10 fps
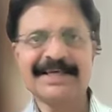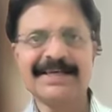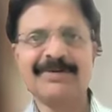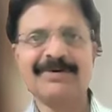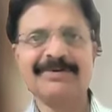
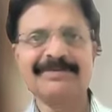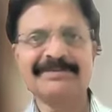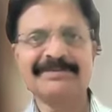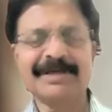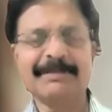
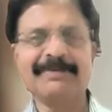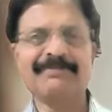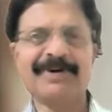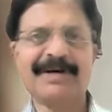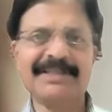some
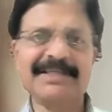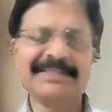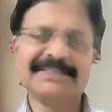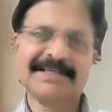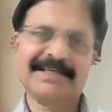of
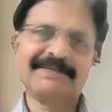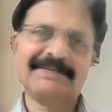these